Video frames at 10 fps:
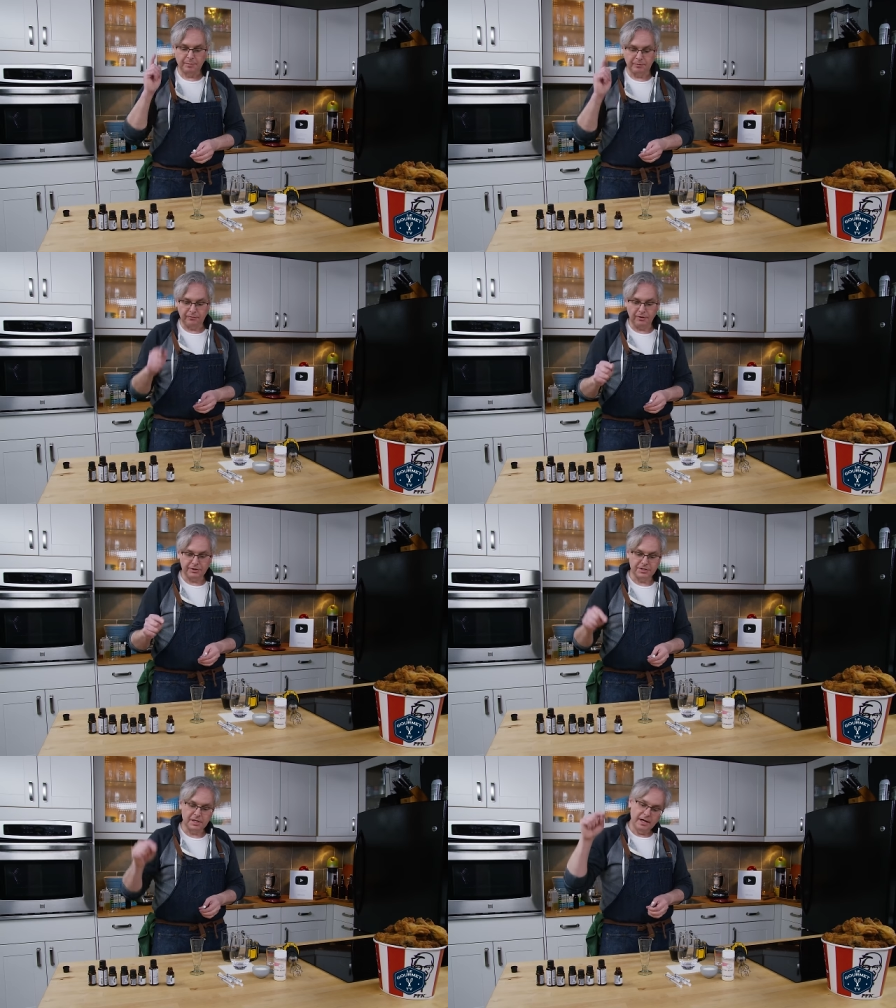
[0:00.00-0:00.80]
But
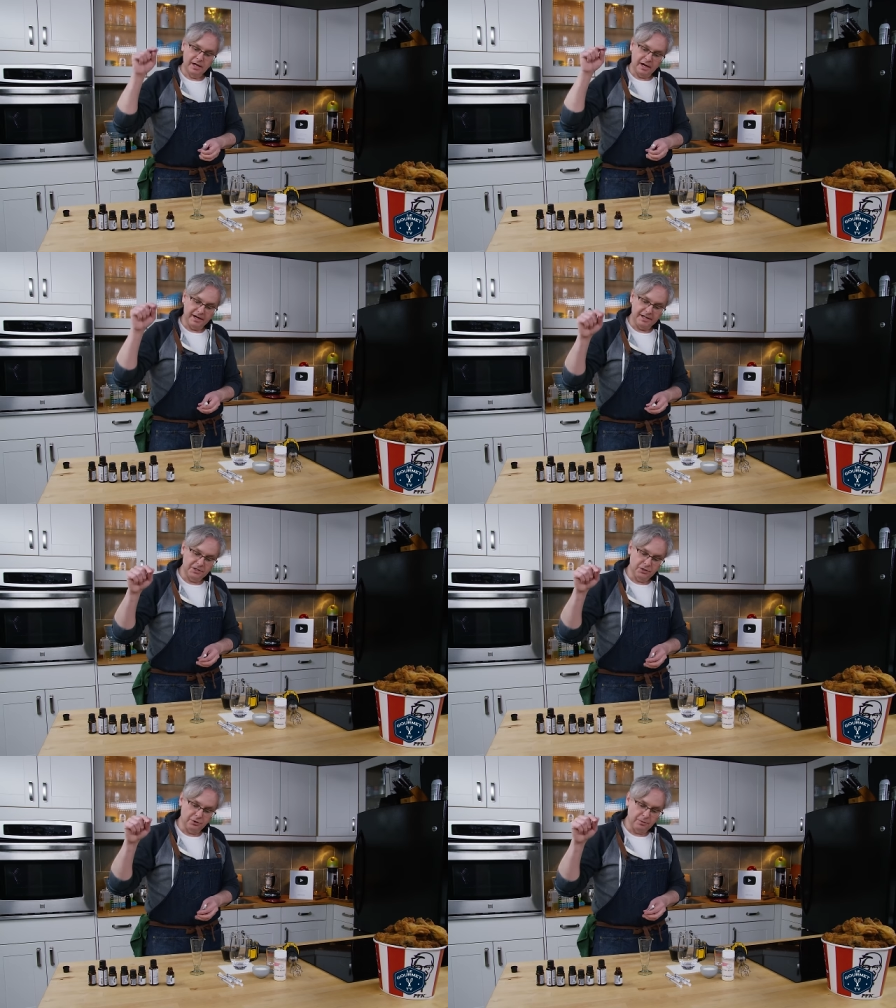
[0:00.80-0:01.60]
first, I
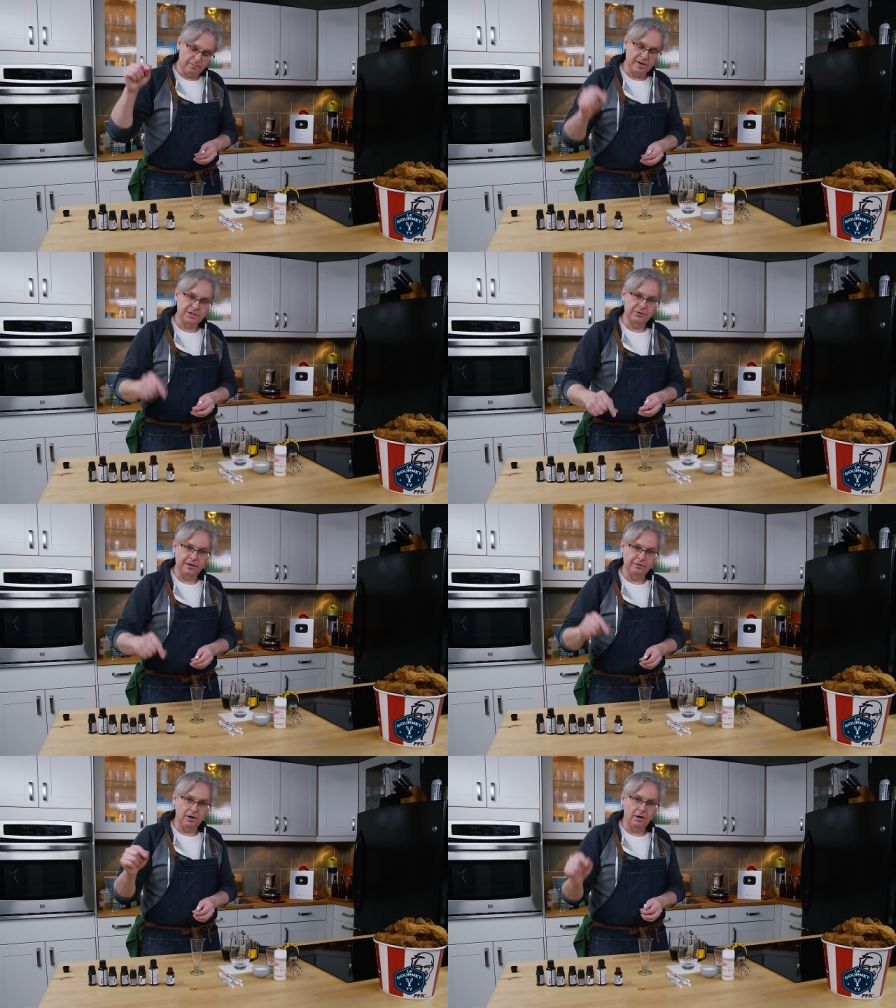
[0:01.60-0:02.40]
need to measure
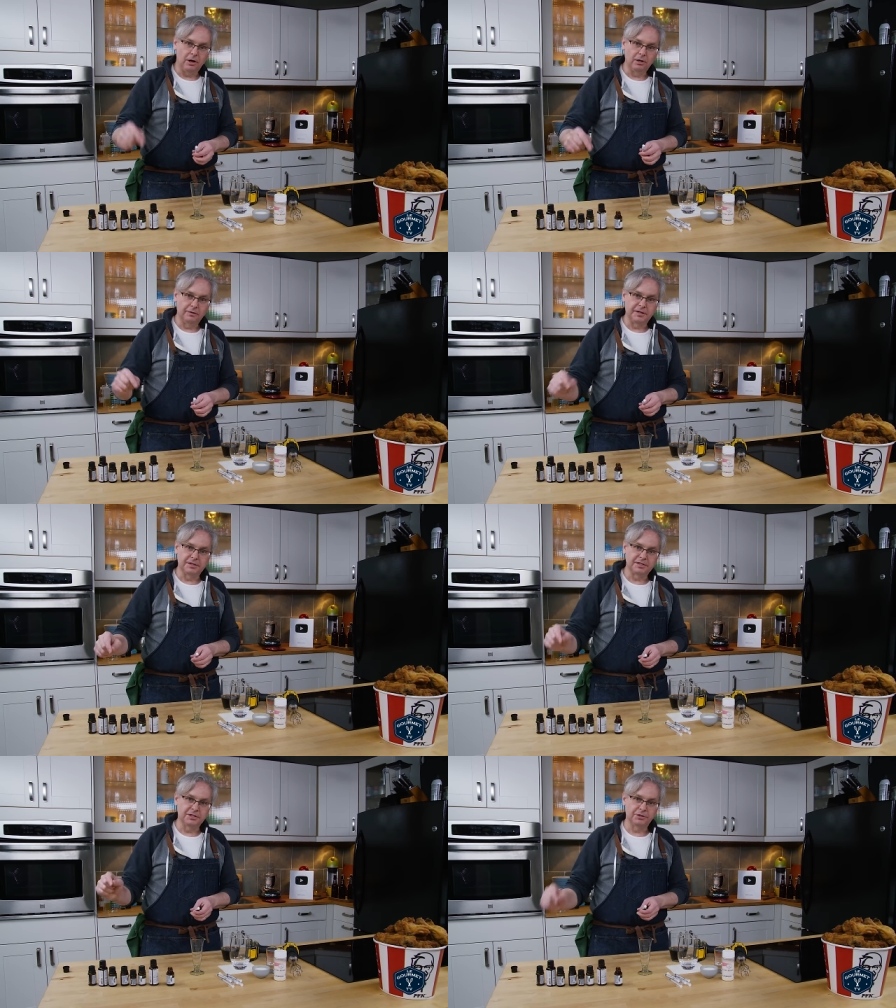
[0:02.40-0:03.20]
out all of the
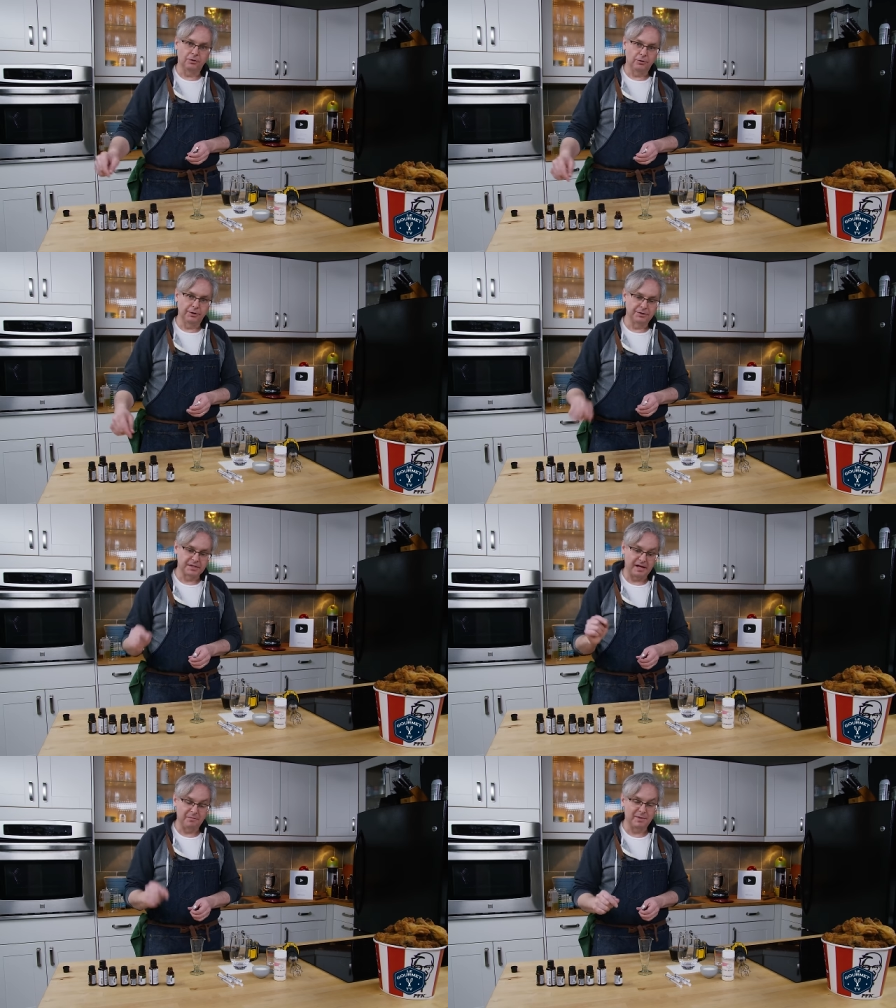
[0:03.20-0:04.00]
essential
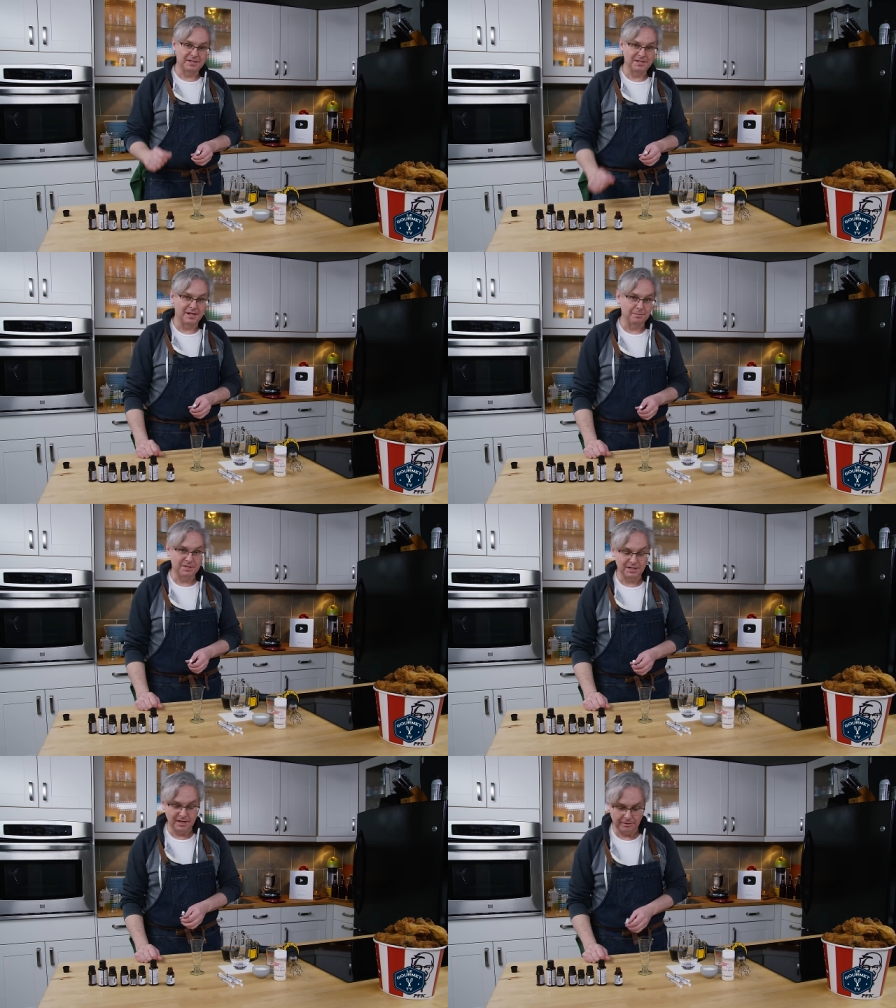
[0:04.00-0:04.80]
oils and mix them
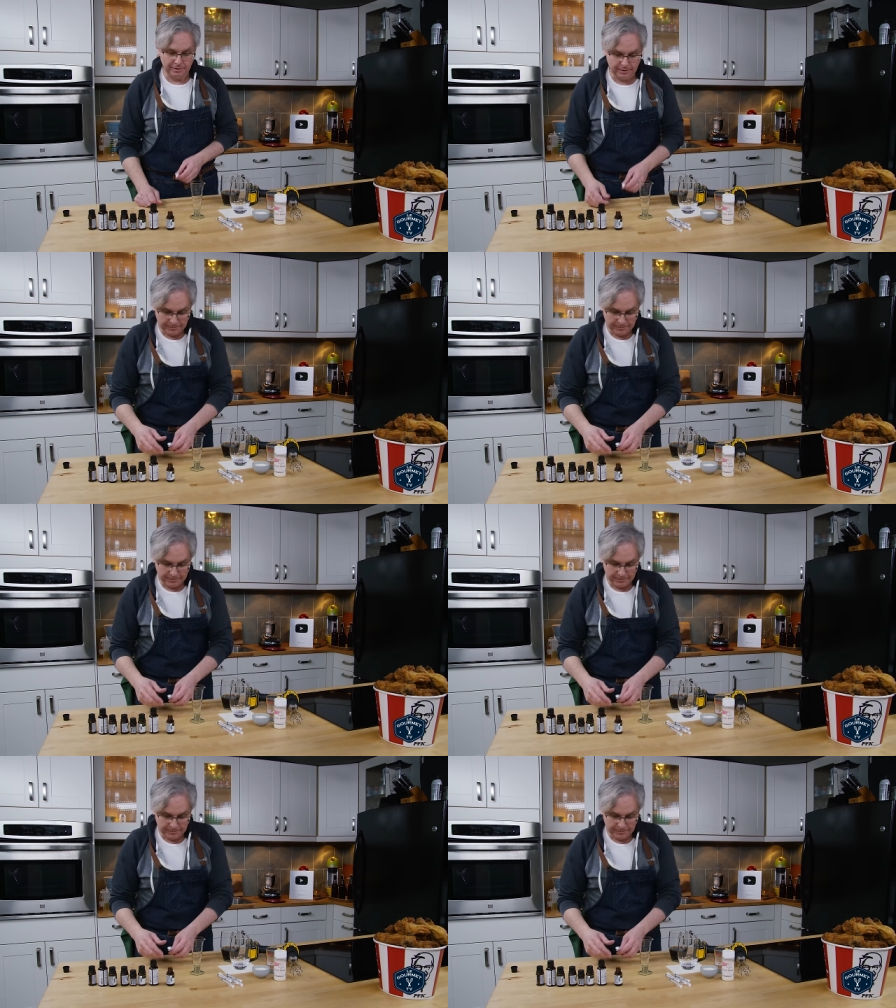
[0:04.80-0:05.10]
together.